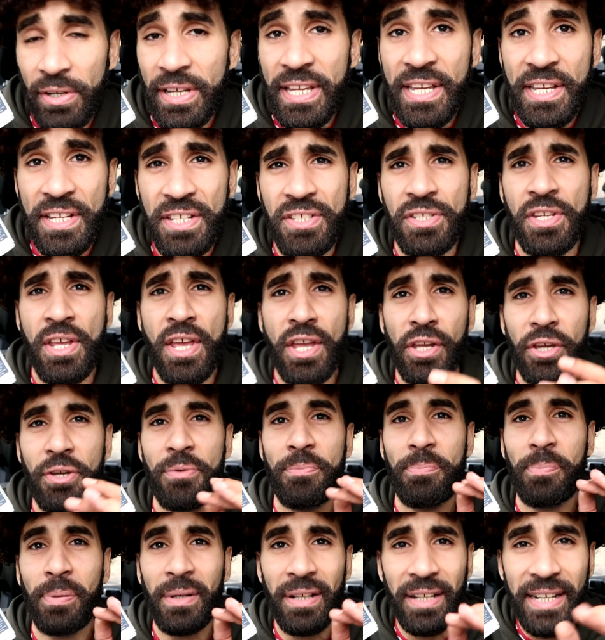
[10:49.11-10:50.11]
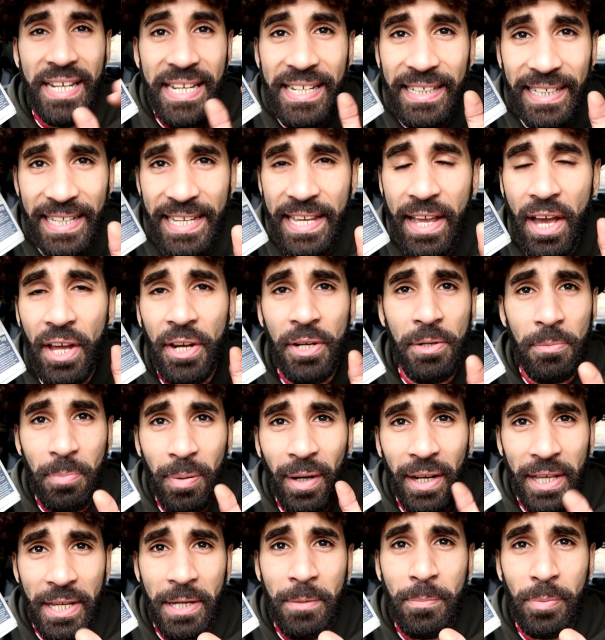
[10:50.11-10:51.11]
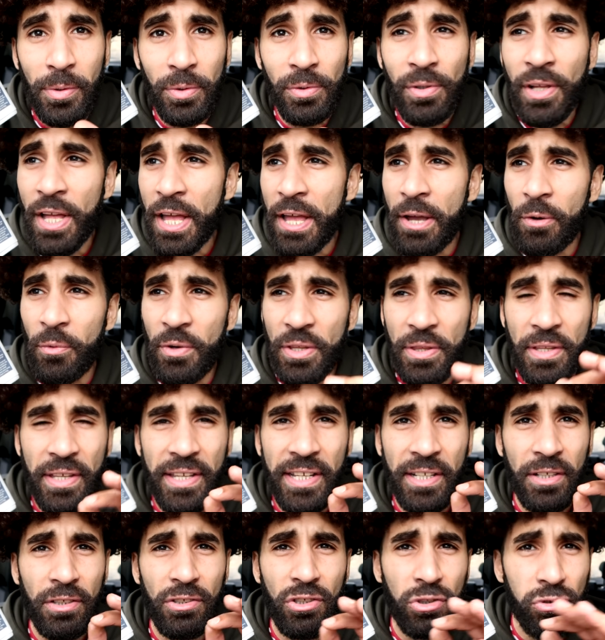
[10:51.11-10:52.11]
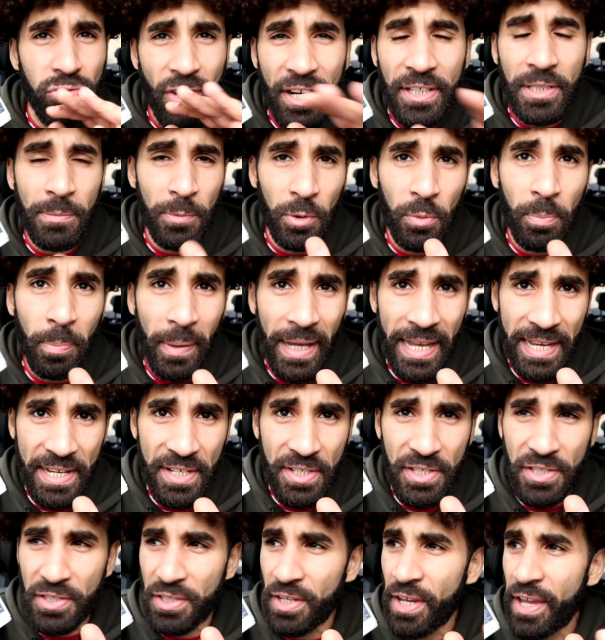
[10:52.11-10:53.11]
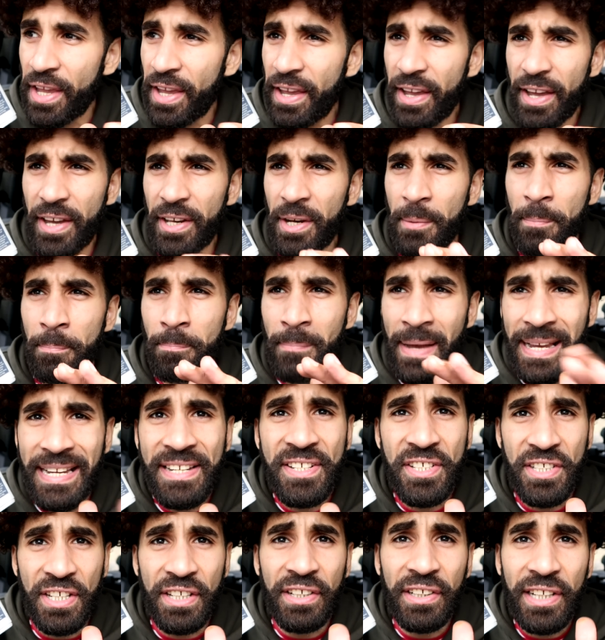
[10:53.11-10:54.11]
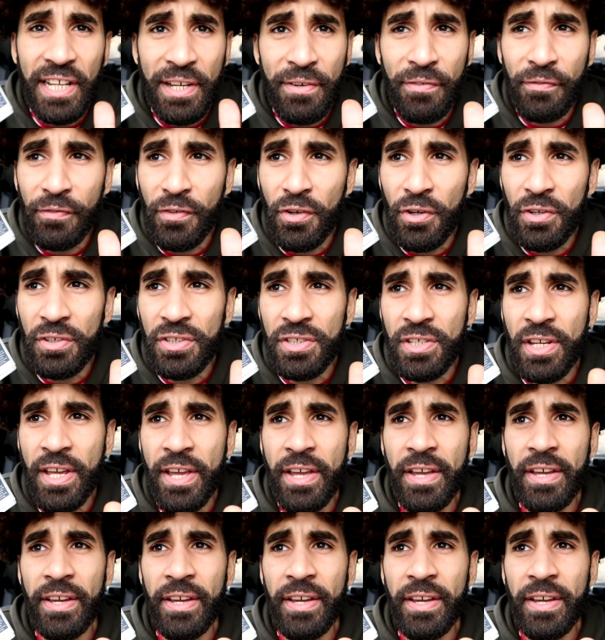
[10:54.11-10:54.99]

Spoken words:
He is completely unplayable, with incredible pace, an amazing left foot,